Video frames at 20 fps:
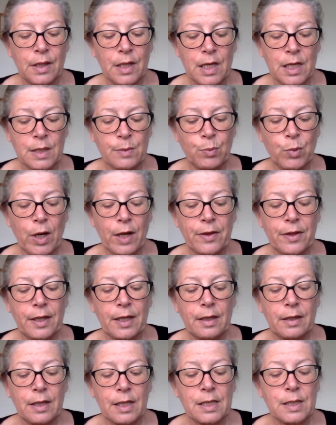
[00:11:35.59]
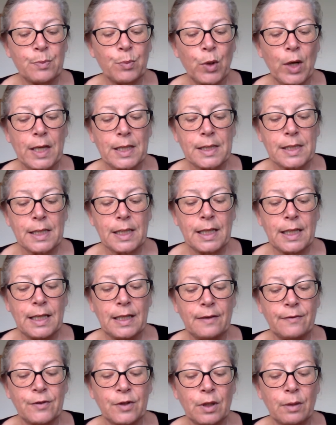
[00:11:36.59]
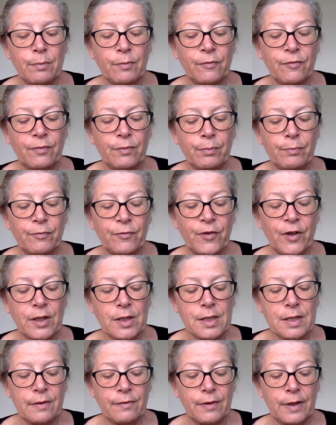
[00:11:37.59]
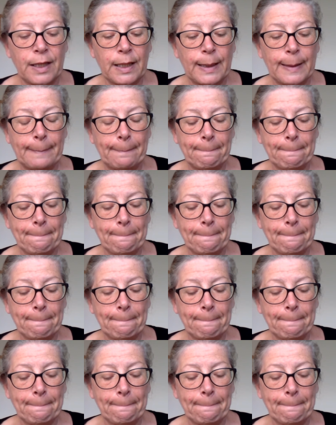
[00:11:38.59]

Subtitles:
His breast heaved convulsively.